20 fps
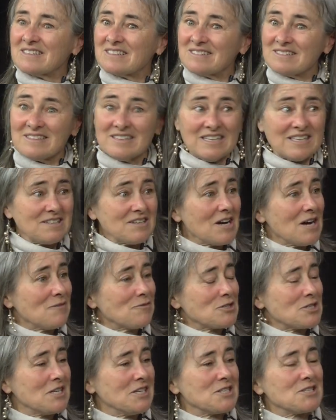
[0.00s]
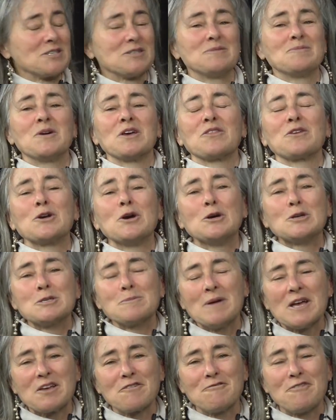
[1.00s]
in conversation with Coach
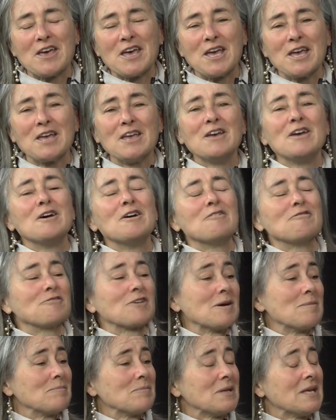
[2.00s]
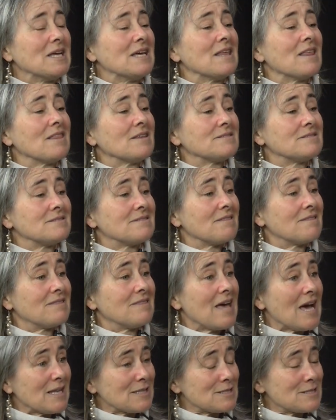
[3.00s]
Mike Fay from
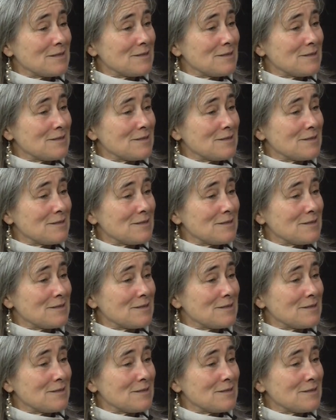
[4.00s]
That's the